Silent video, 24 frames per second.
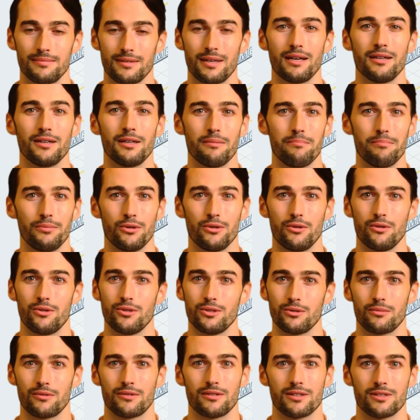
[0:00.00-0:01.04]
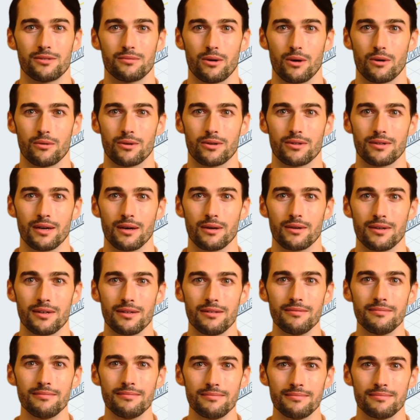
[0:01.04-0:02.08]
In computers with this
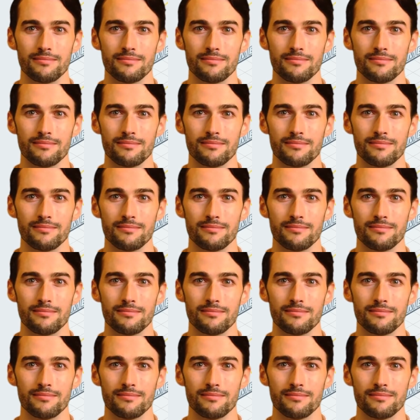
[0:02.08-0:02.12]
vulnerability,